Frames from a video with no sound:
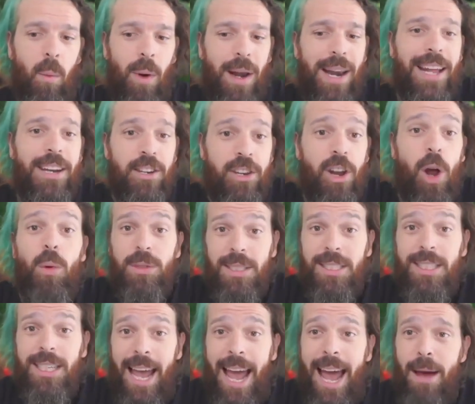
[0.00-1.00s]
What I don't
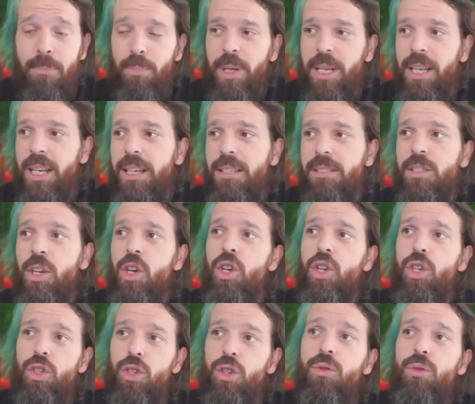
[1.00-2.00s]
see happen is
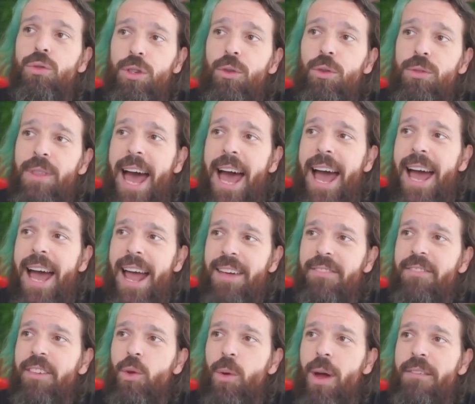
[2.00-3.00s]
you do that
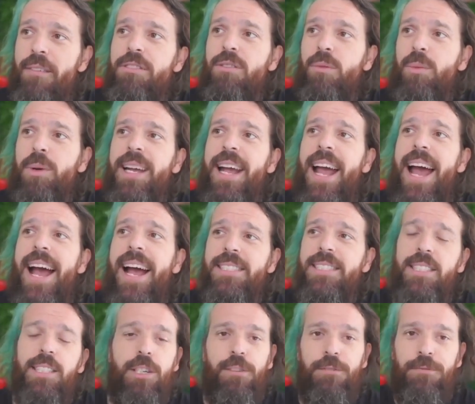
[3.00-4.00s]
and then you have 3
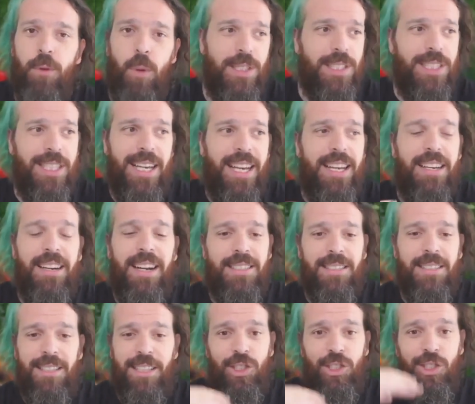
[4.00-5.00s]
ads that you're forcing in
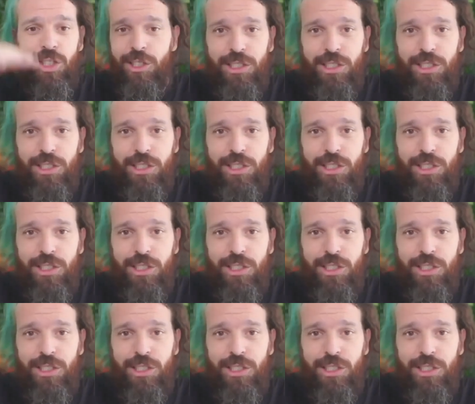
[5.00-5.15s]
isolation.